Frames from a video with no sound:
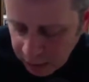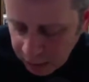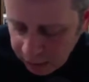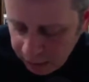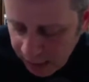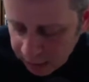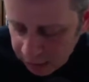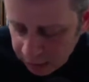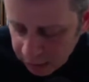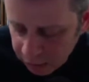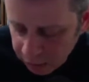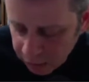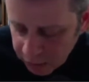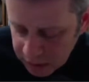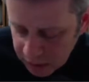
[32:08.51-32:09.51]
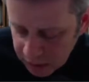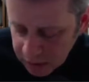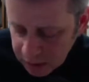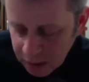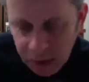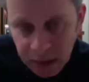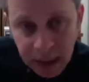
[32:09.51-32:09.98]
abandoned,
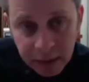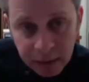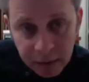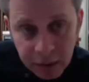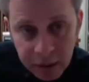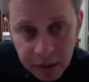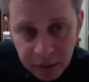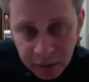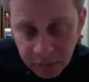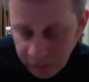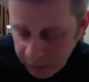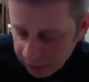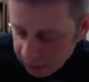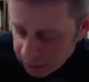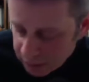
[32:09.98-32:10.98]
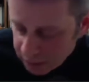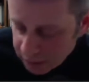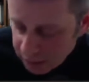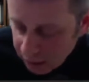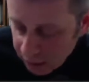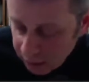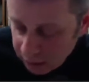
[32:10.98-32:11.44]
resisted, and reconfigured
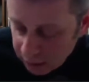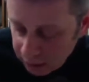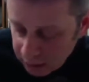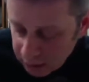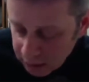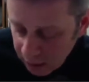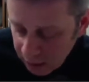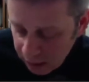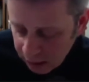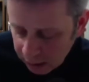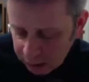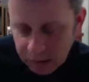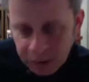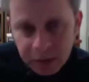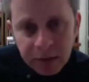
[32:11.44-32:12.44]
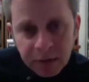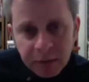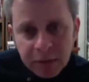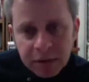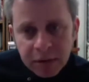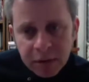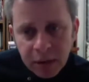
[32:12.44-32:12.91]
societies until there
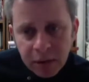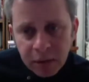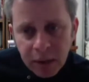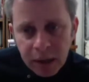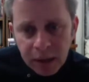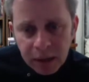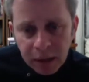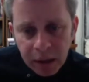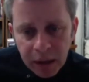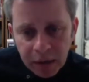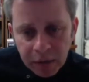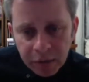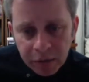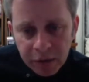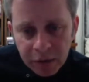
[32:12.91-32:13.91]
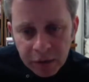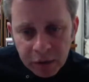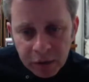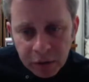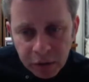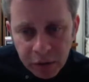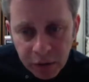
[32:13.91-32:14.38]
was nowhere left
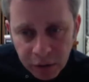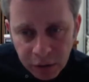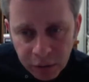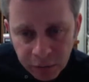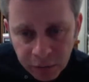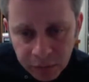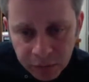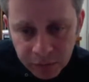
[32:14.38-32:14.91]
to go?